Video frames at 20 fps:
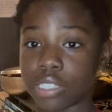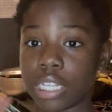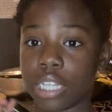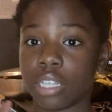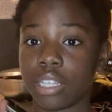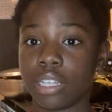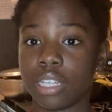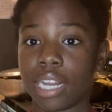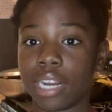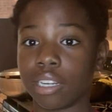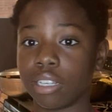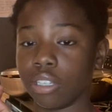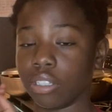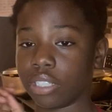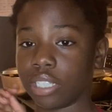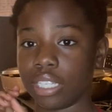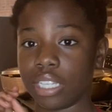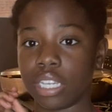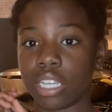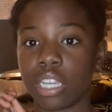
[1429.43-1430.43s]
in there
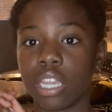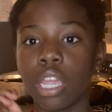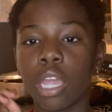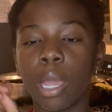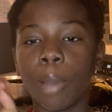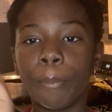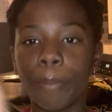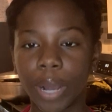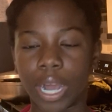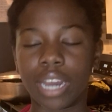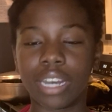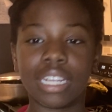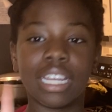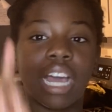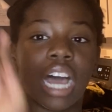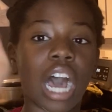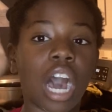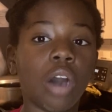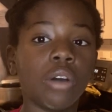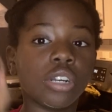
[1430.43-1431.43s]
cooking. But
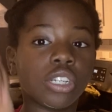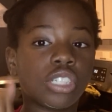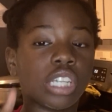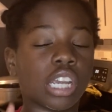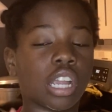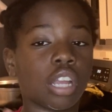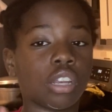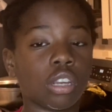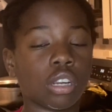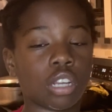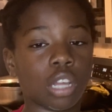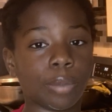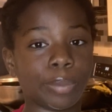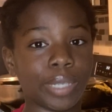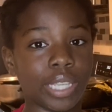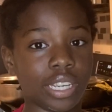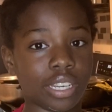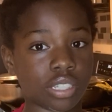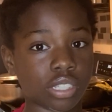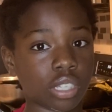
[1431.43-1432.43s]
how to check on your
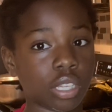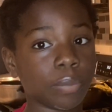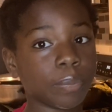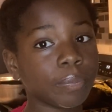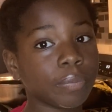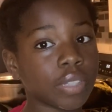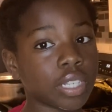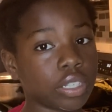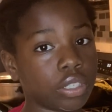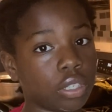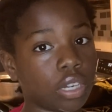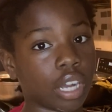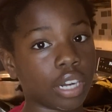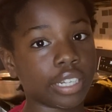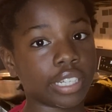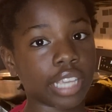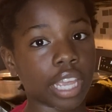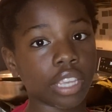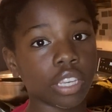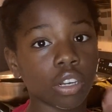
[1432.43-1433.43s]
cupcakes? You gotta
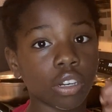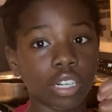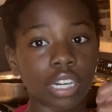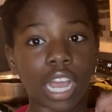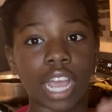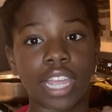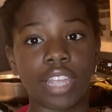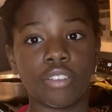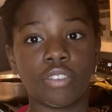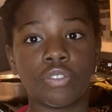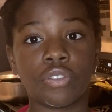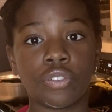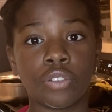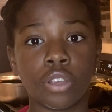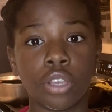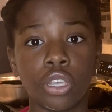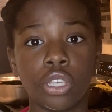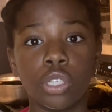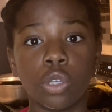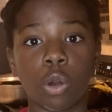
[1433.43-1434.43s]
get your knife,
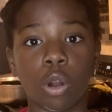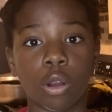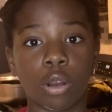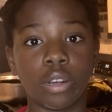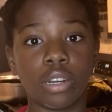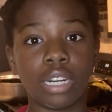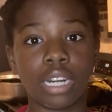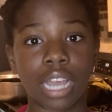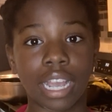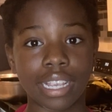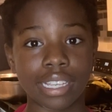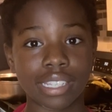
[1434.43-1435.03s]
your nice